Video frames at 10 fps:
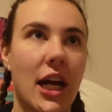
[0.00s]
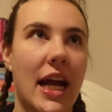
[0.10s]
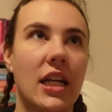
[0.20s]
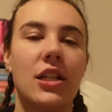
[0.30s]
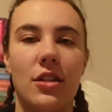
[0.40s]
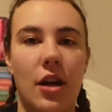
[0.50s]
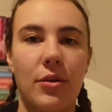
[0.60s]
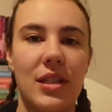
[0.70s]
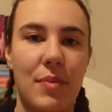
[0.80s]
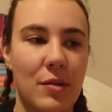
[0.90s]
and you know,
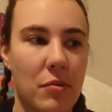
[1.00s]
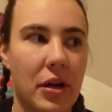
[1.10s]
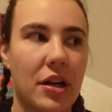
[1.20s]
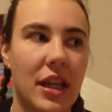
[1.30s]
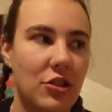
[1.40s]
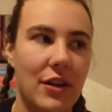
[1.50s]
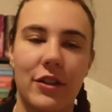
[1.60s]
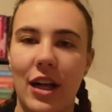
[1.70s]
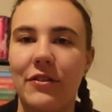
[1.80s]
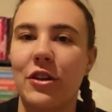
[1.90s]
he's a baseball player, they
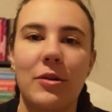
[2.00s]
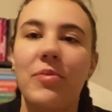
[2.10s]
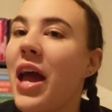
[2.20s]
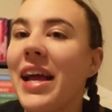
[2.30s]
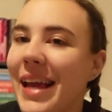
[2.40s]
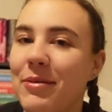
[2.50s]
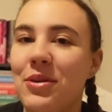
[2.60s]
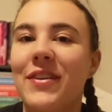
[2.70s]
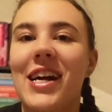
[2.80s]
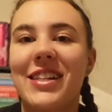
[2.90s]
travel a lot for games, whatever.